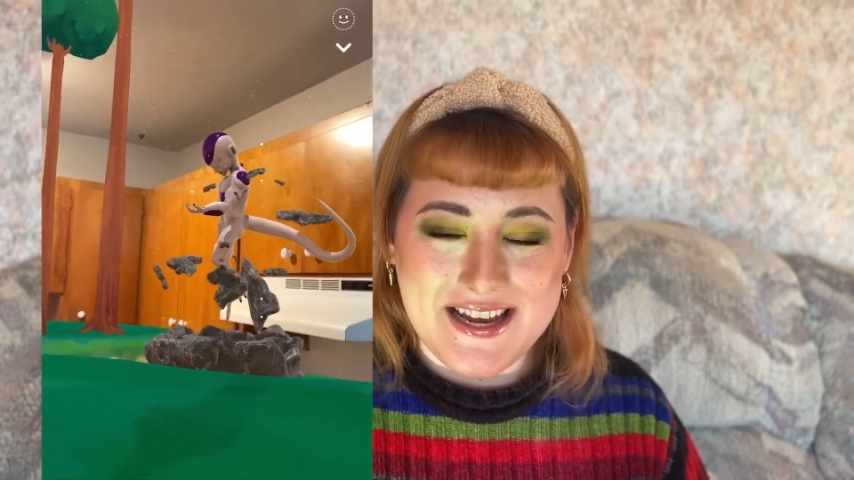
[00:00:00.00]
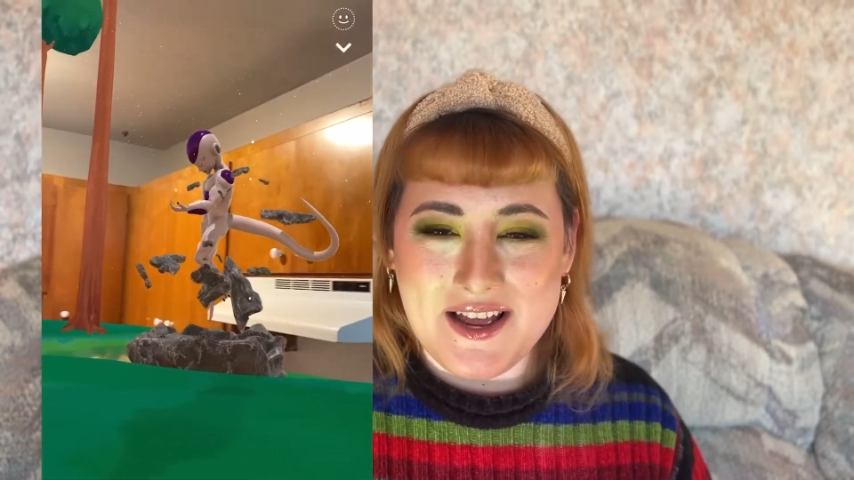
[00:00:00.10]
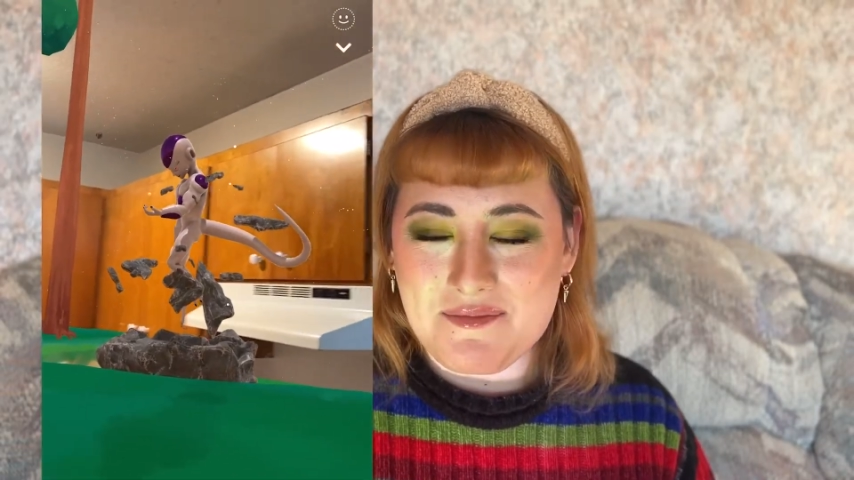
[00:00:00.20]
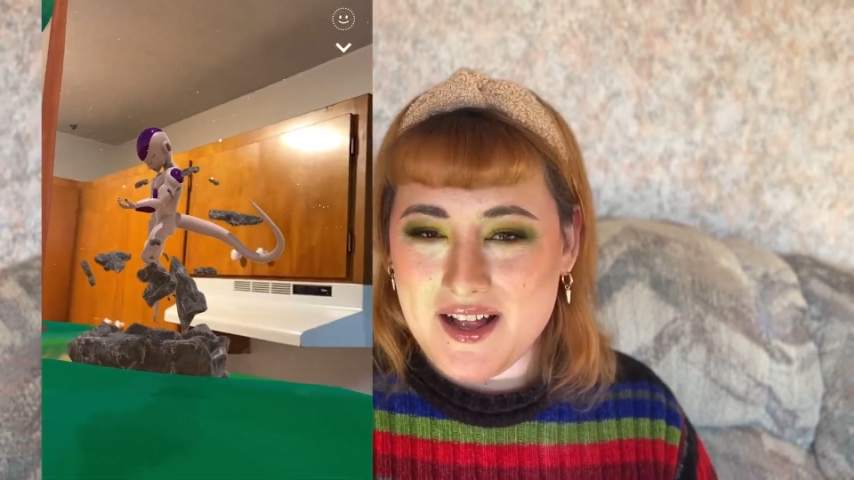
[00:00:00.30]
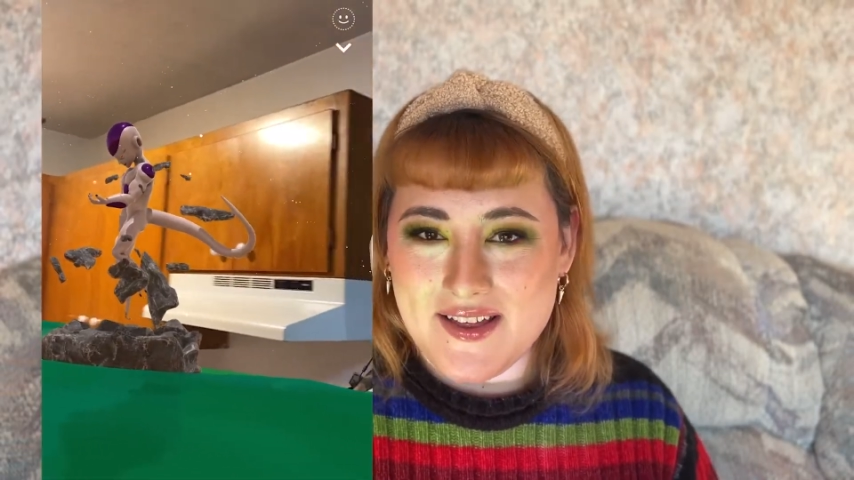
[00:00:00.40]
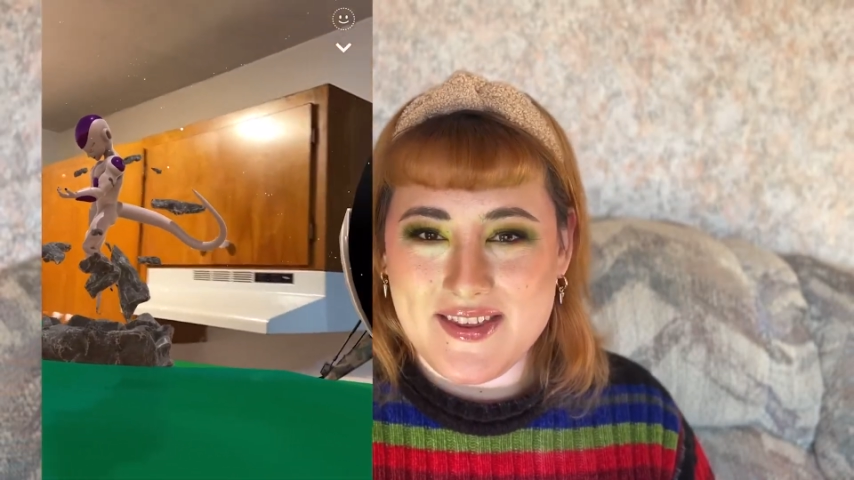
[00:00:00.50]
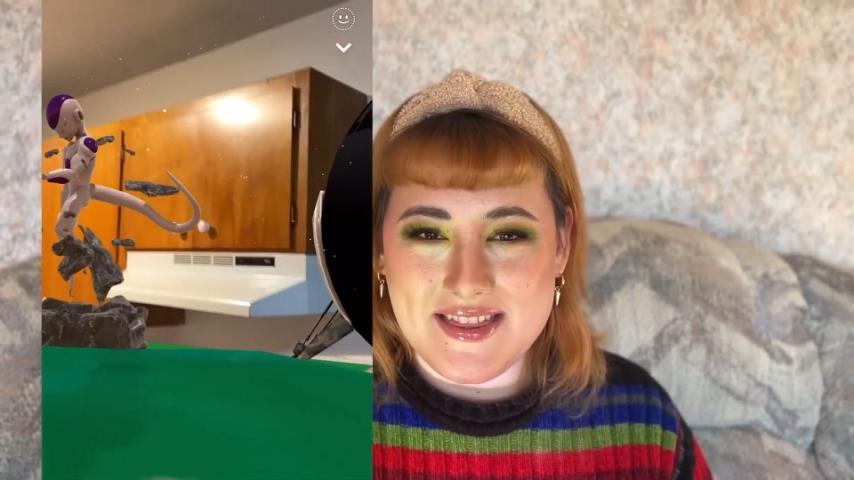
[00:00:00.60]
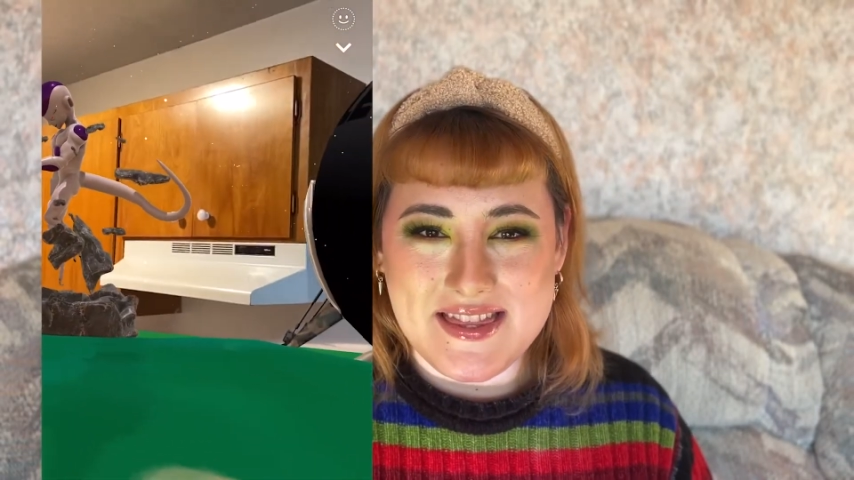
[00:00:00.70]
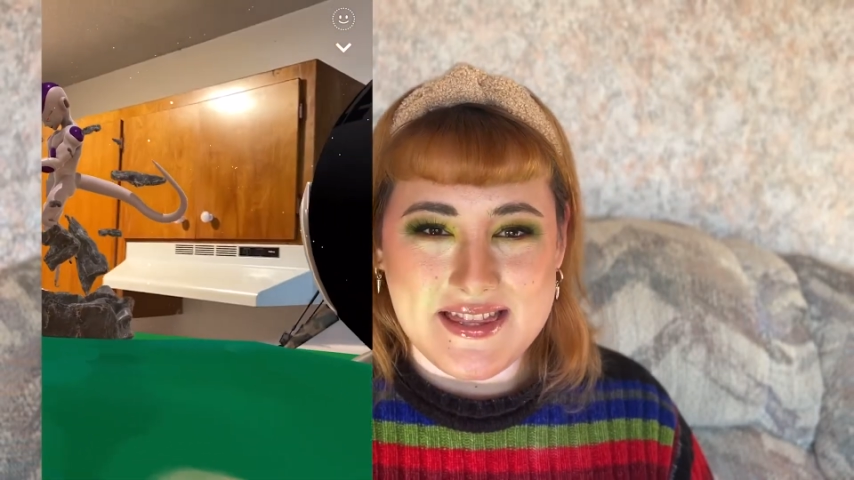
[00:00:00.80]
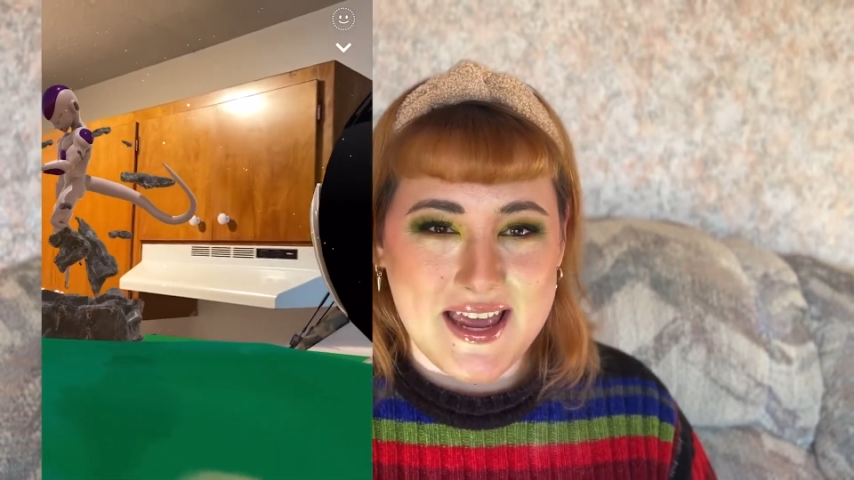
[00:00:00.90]
I'm glad
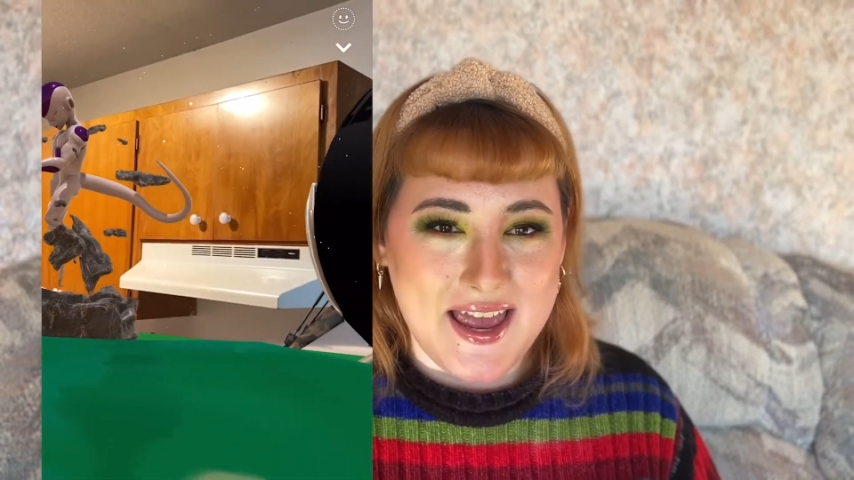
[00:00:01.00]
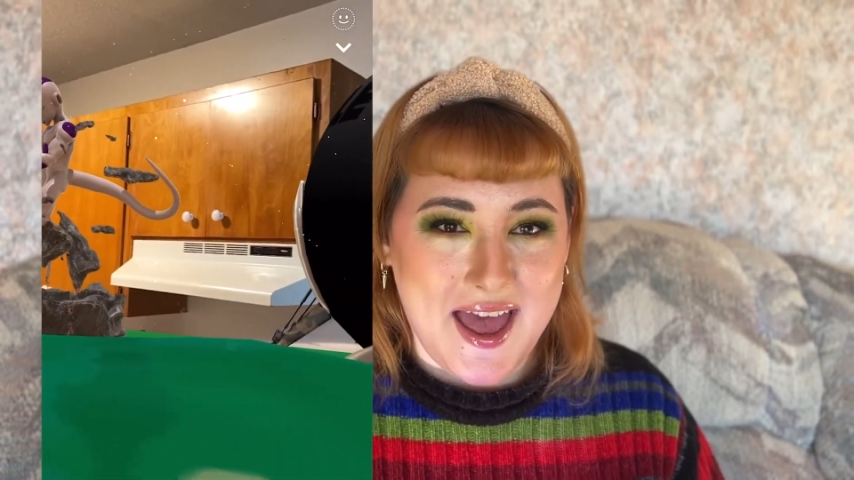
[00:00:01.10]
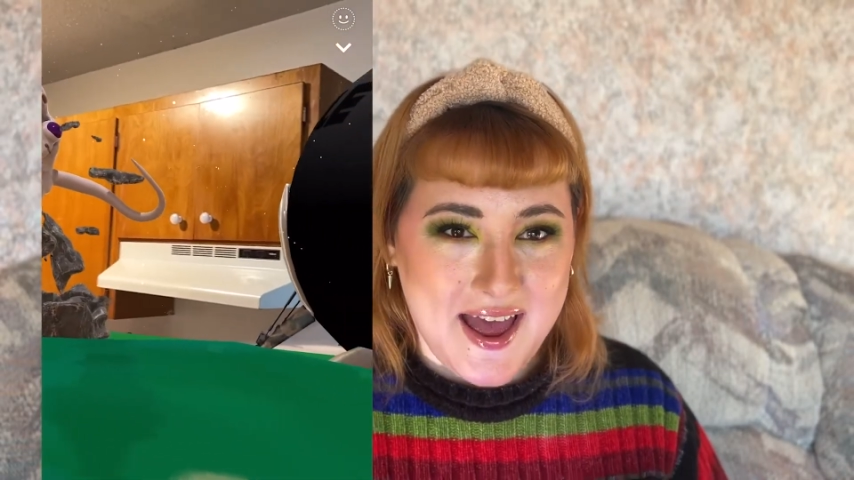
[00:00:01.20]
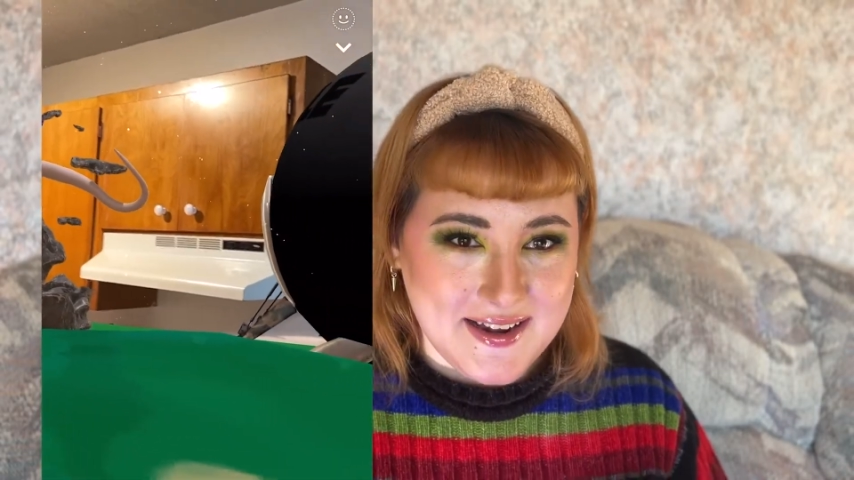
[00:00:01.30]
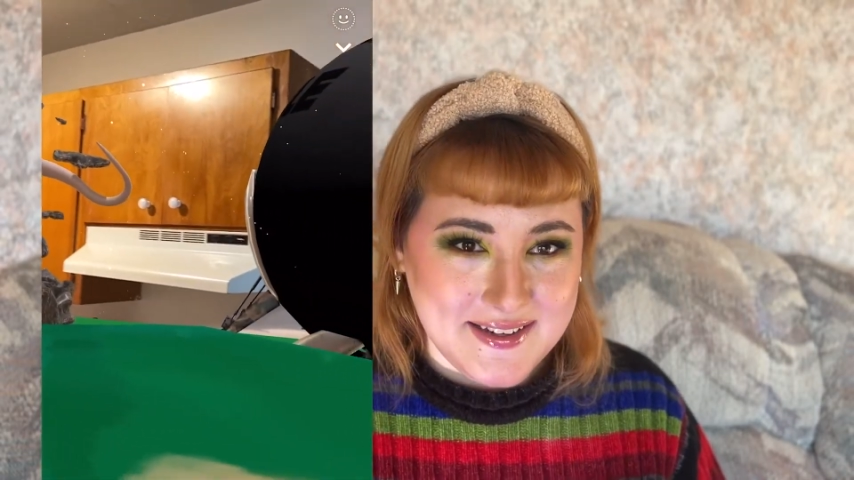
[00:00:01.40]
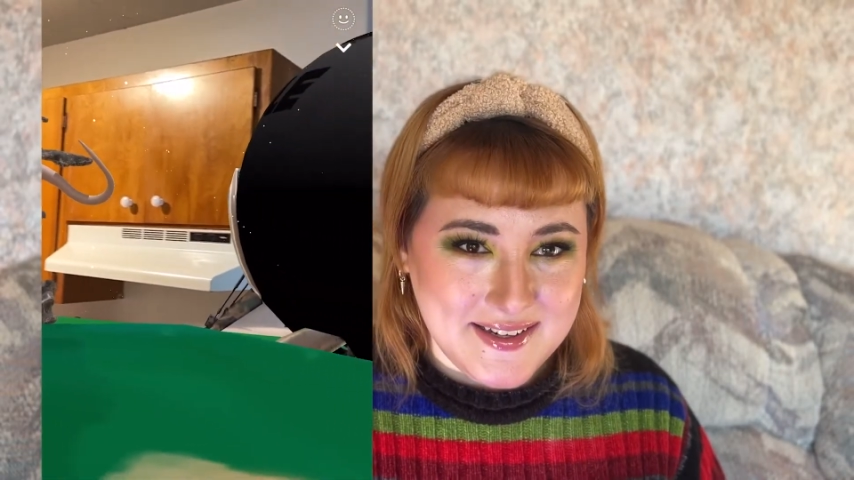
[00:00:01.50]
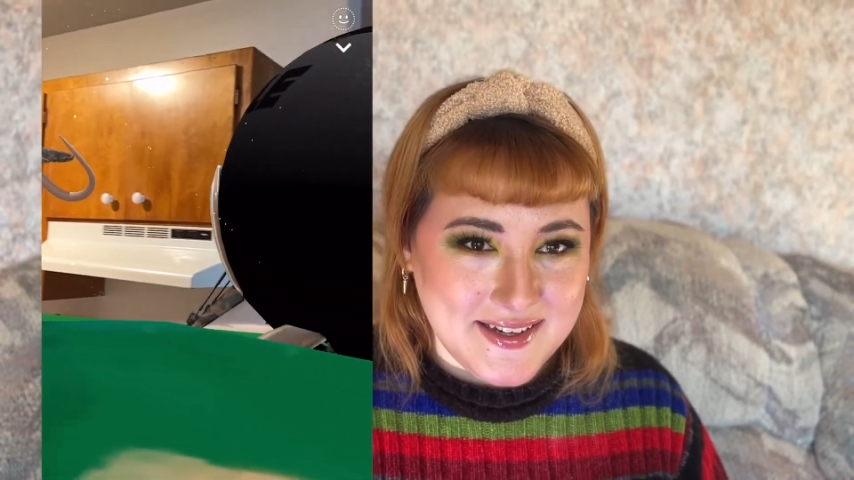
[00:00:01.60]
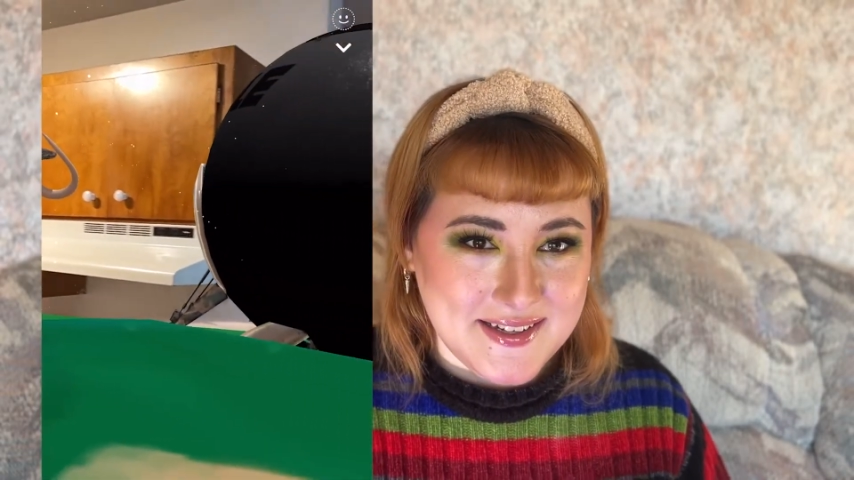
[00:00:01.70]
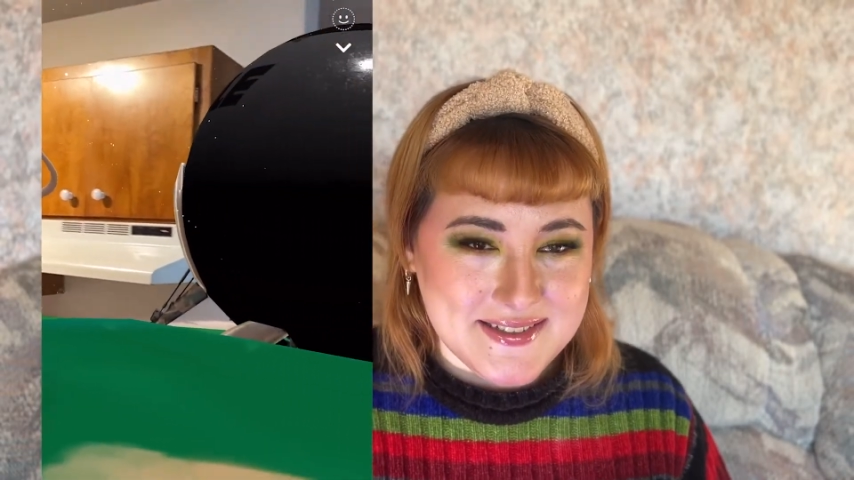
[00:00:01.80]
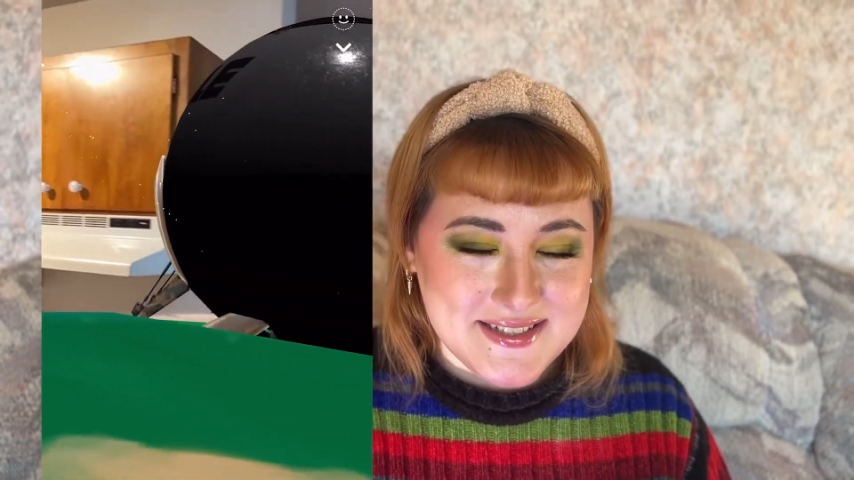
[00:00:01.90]
that they added
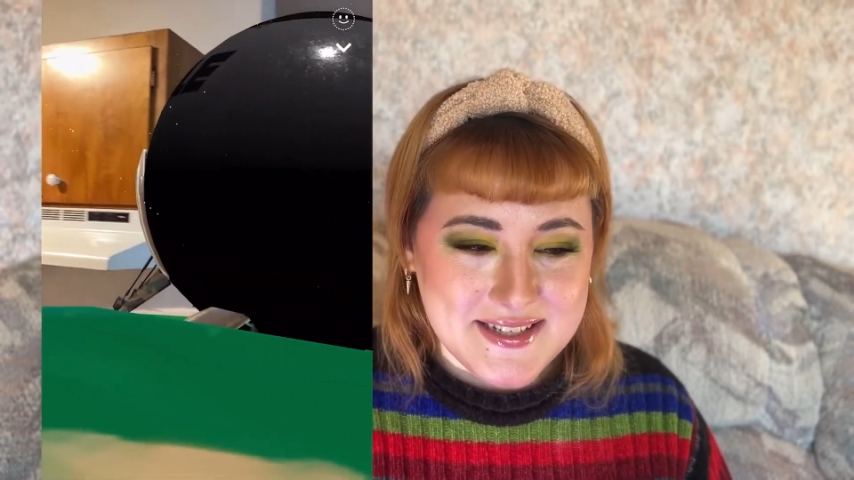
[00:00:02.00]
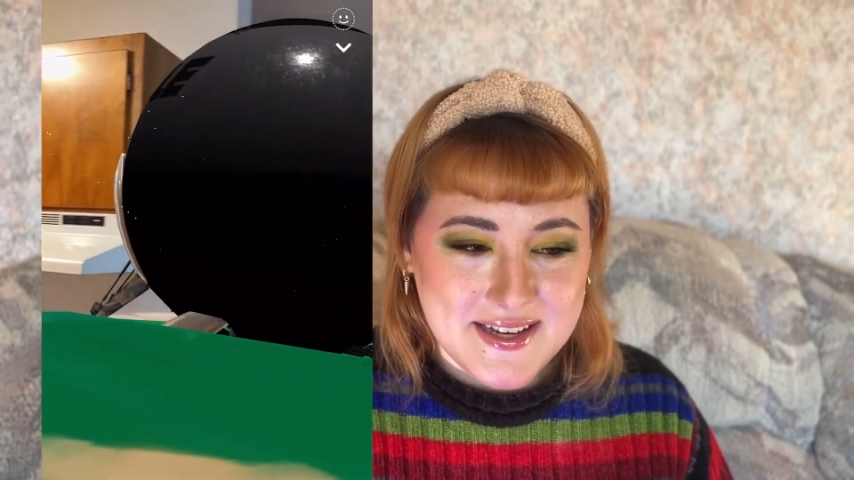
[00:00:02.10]
it.